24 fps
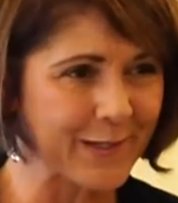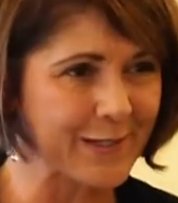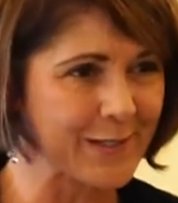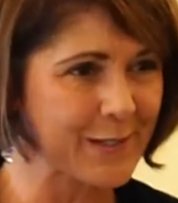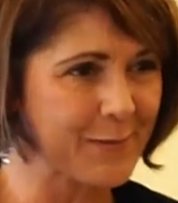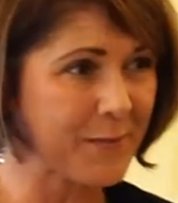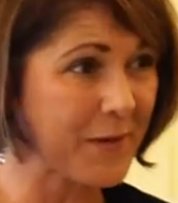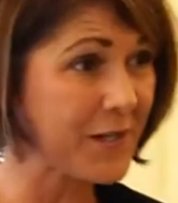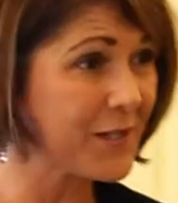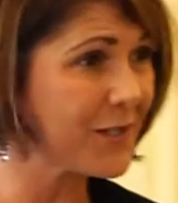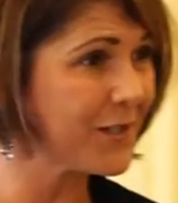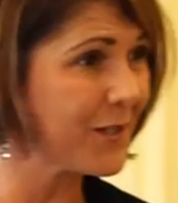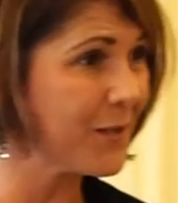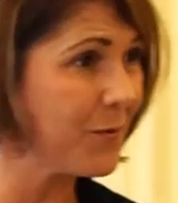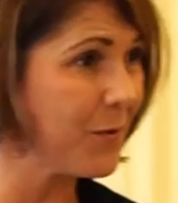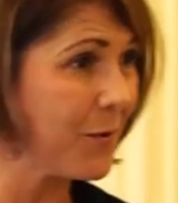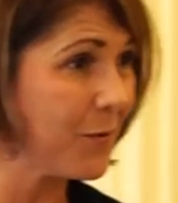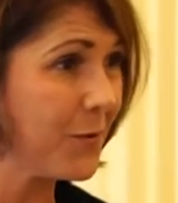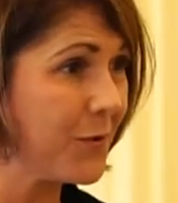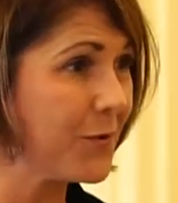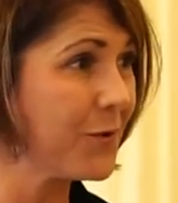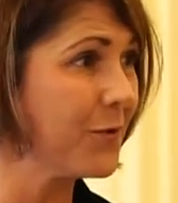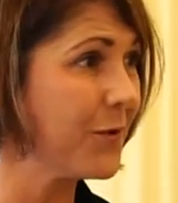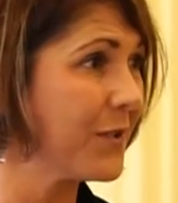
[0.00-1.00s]
and especially
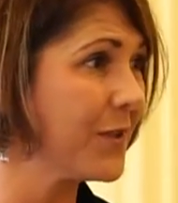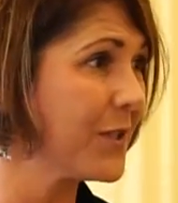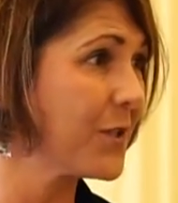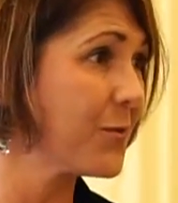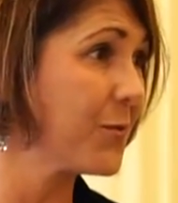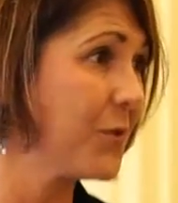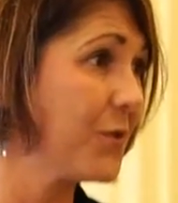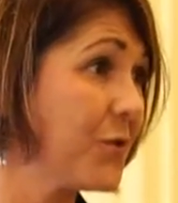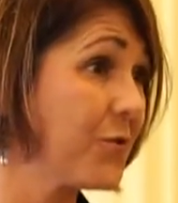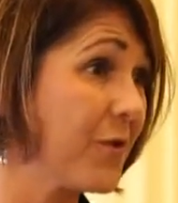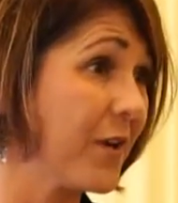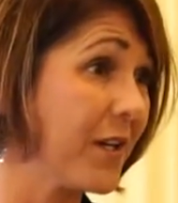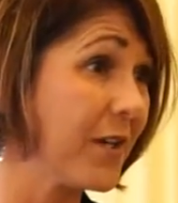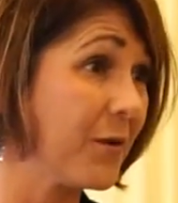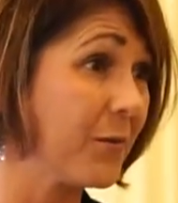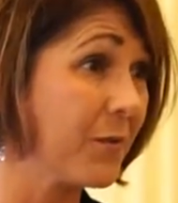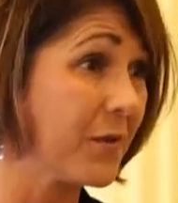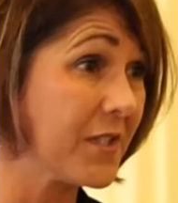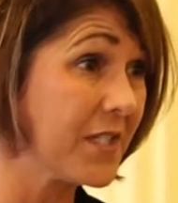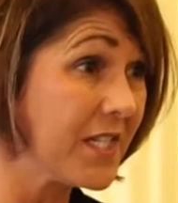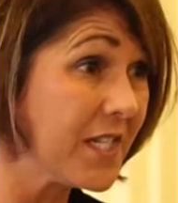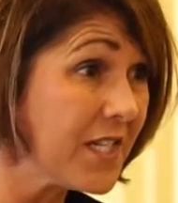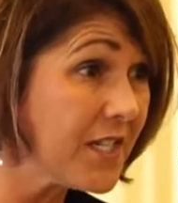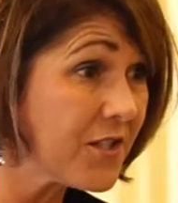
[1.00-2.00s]
when we're doing this with training
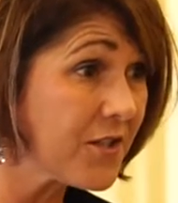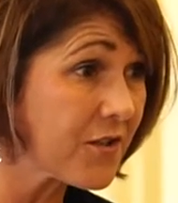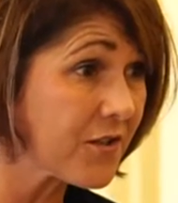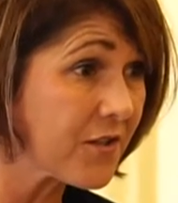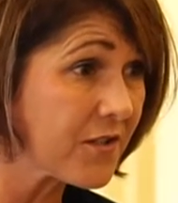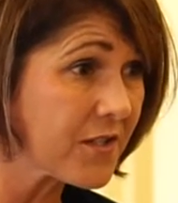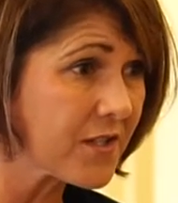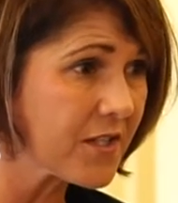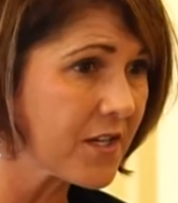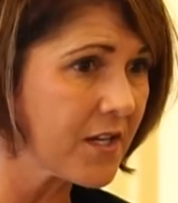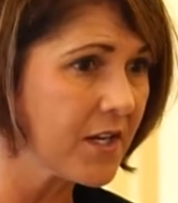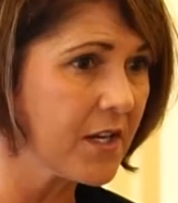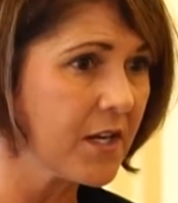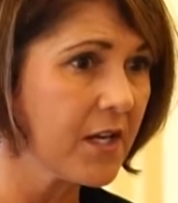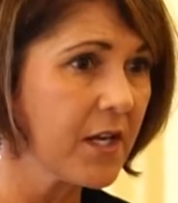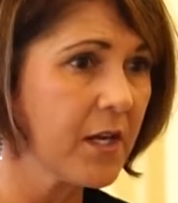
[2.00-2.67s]
with teachers,